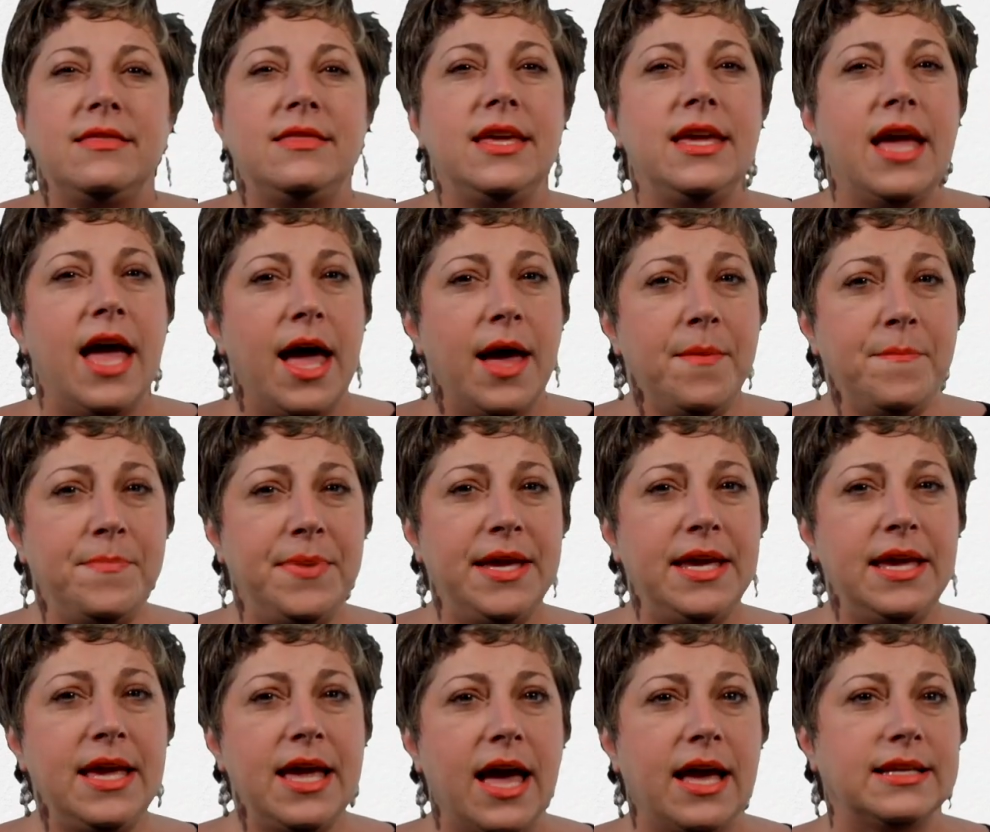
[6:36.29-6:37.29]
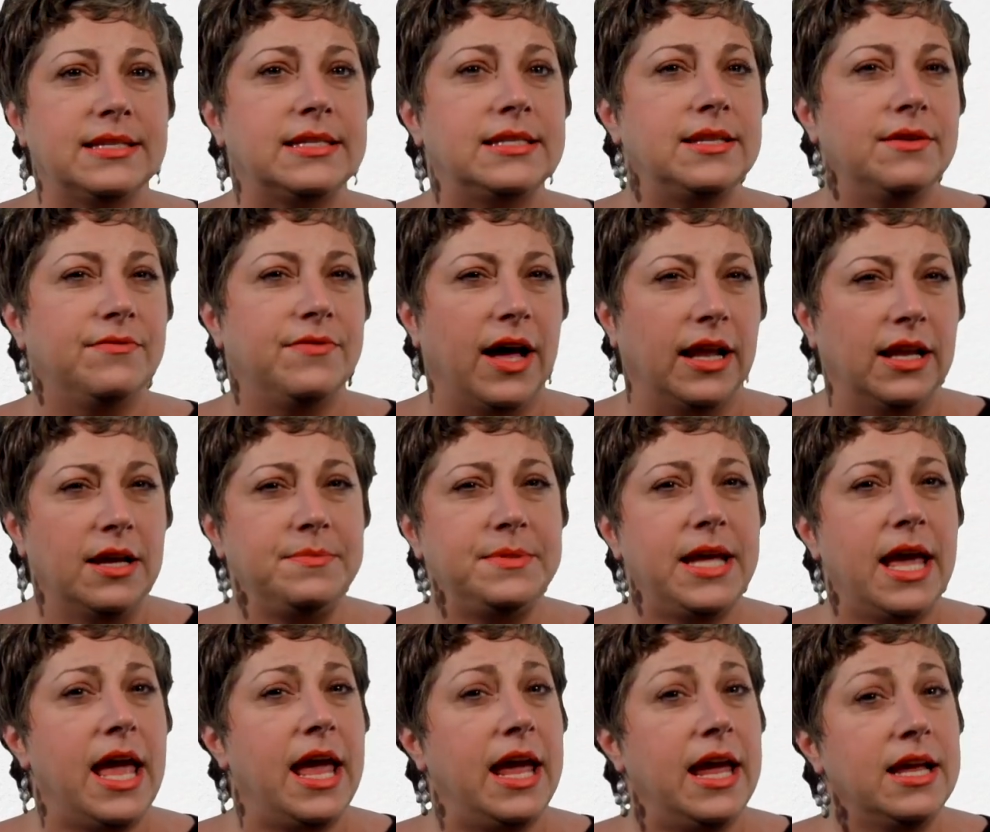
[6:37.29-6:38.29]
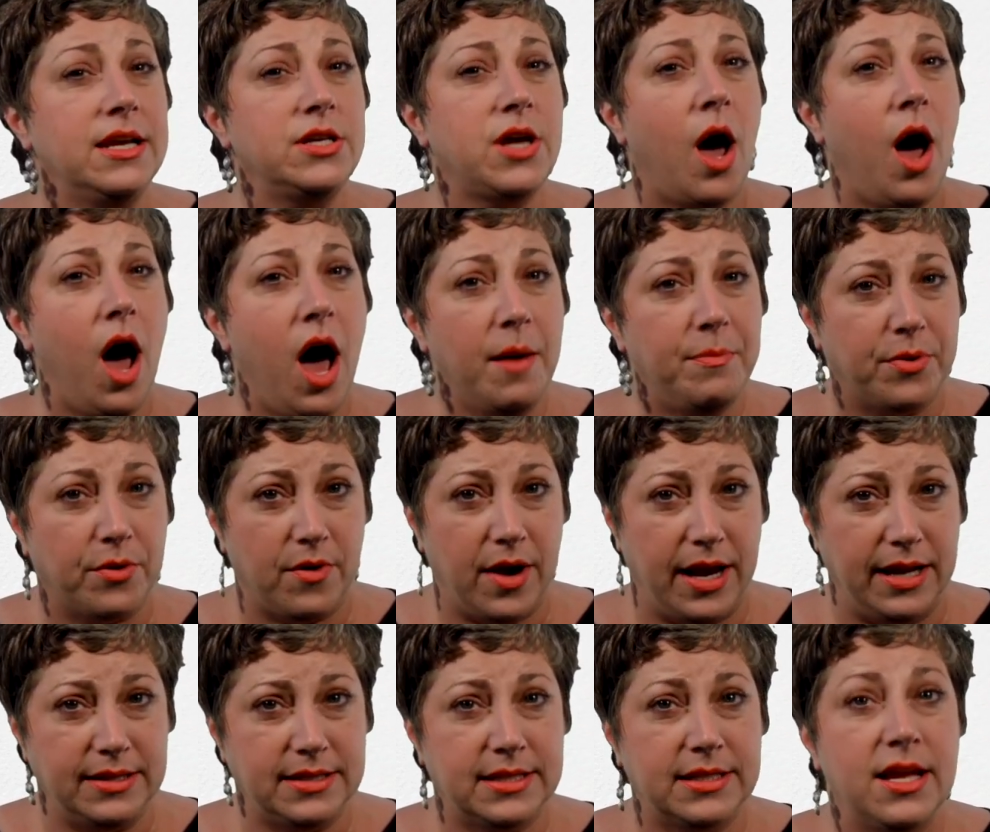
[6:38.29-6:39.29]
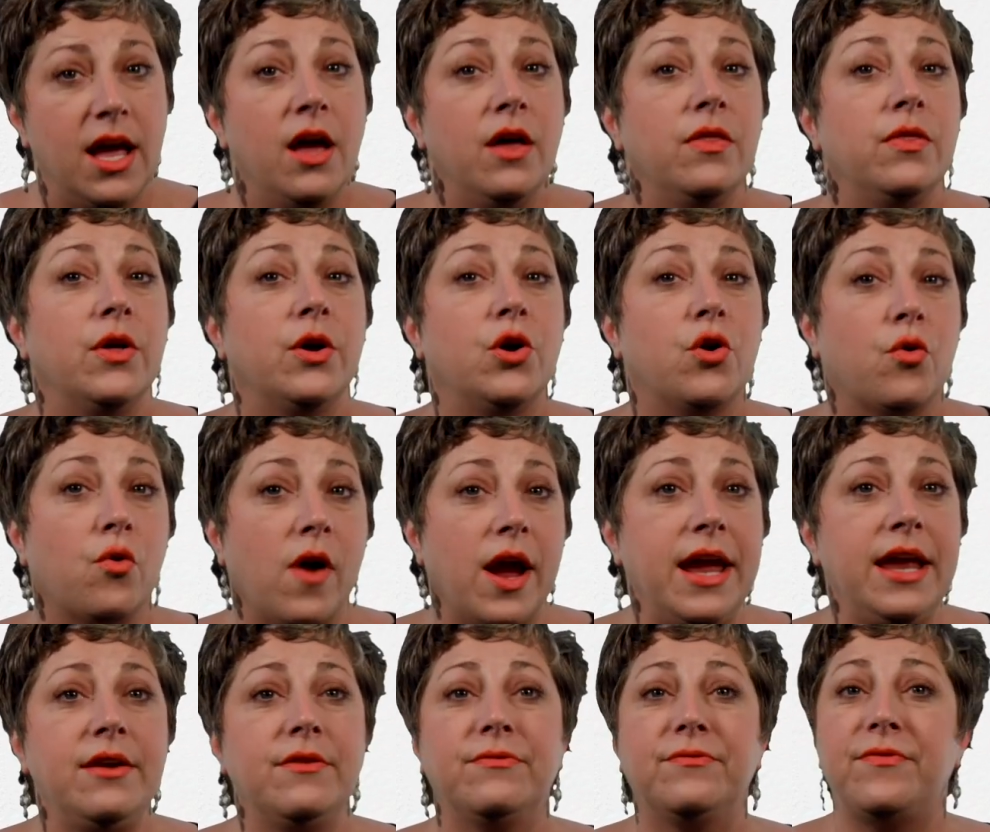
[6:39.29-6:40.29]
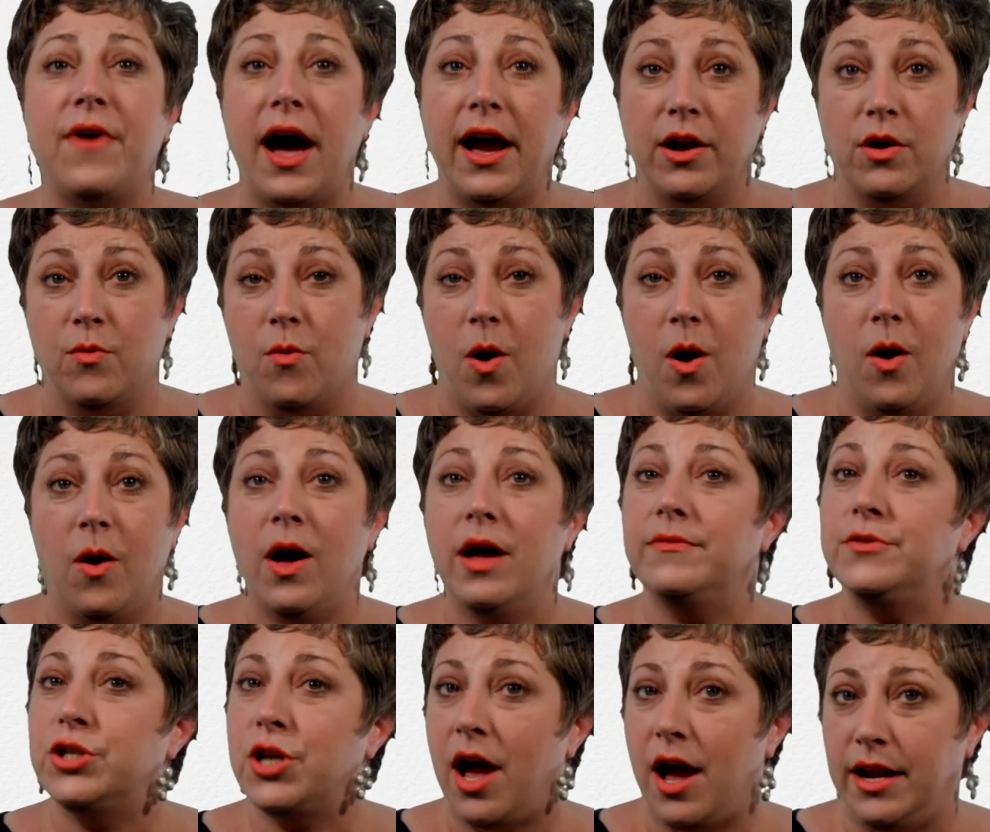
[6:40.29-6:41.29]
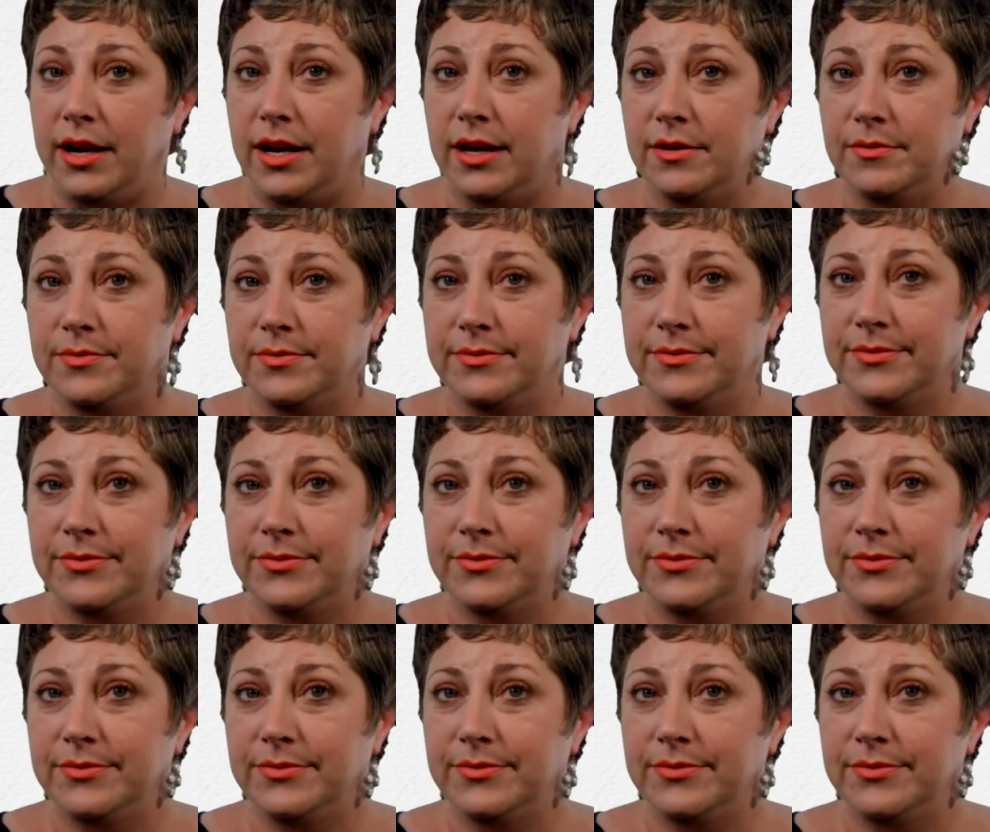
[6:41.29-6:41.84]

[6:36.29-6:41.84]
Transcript: The MPS developed and operates the Great Firewall of China.